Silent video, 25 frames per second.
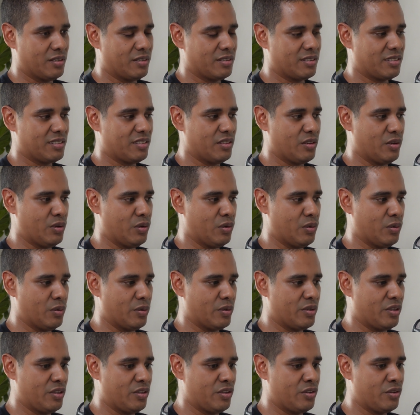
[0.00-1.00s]

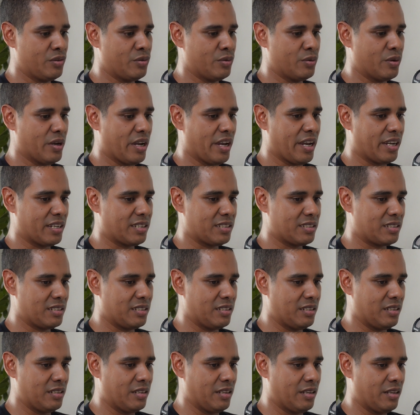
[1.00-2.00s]
So you're
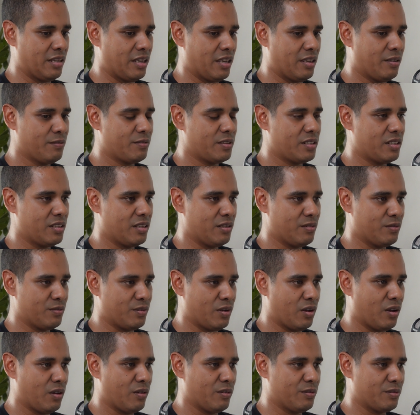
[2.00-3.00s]
actually heavily
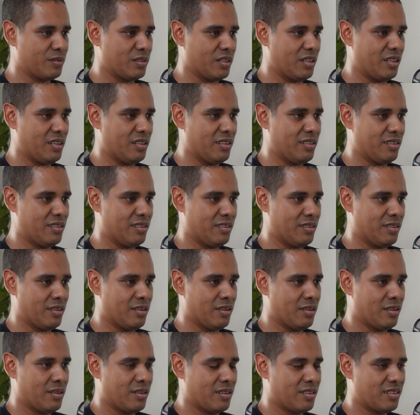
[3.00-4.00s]
involved in
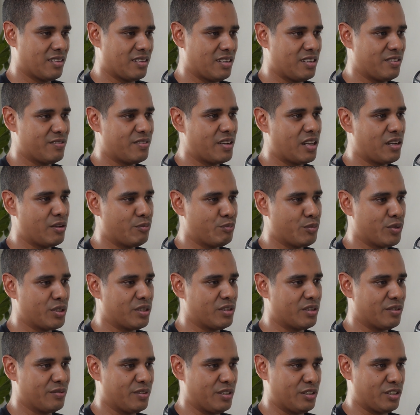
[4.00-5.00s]
the
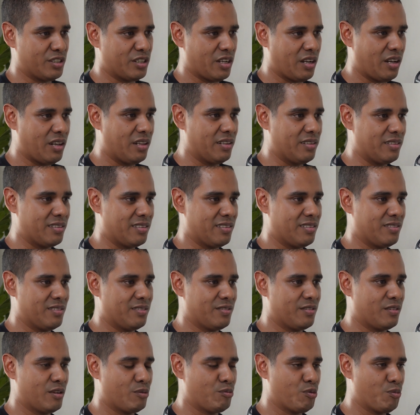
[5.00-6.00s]
development of the child
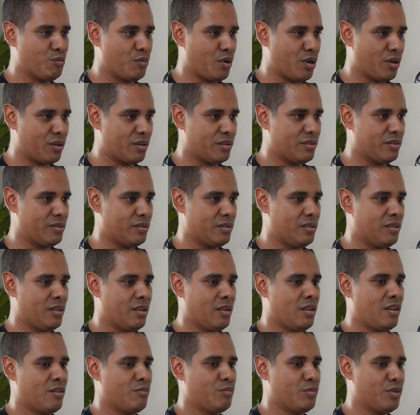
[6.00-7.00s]
from a moral
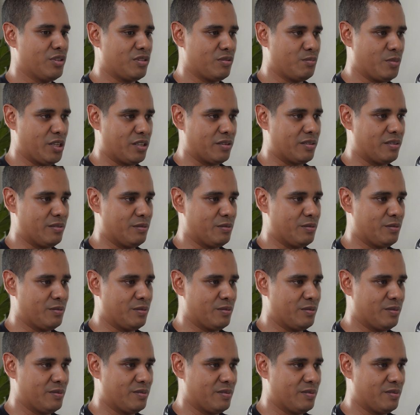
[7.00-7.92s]
perspective.